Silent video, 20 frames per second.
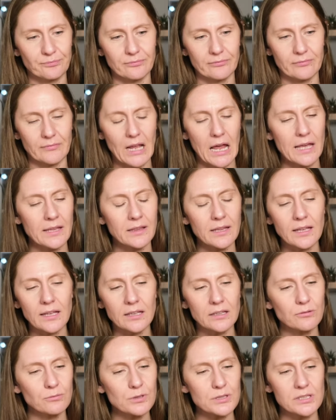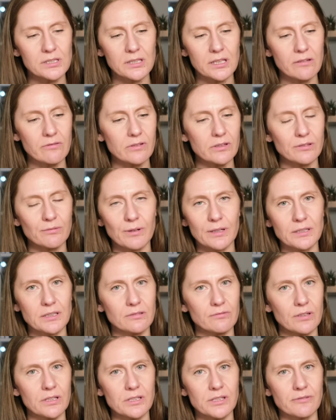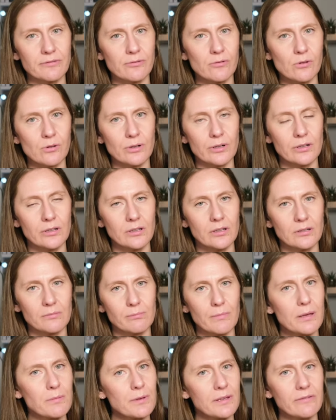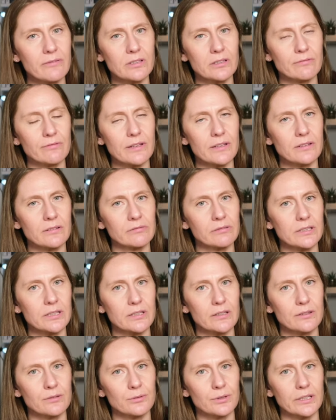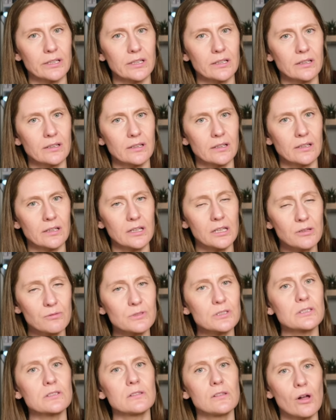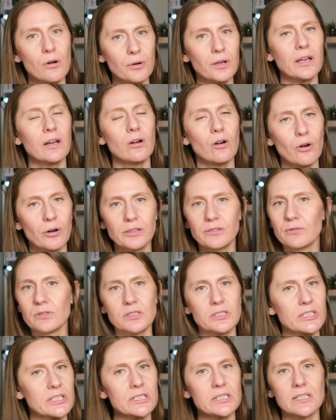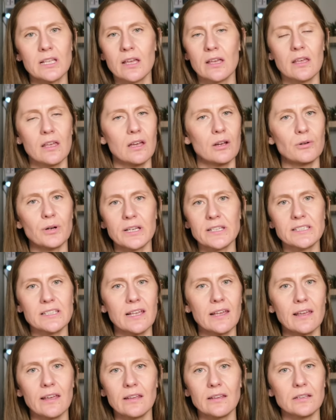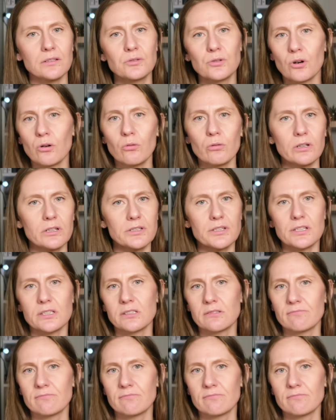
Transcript: I think it wasn't even 2024, maybe even 2023. It was long ago. It was just resting in a drawer just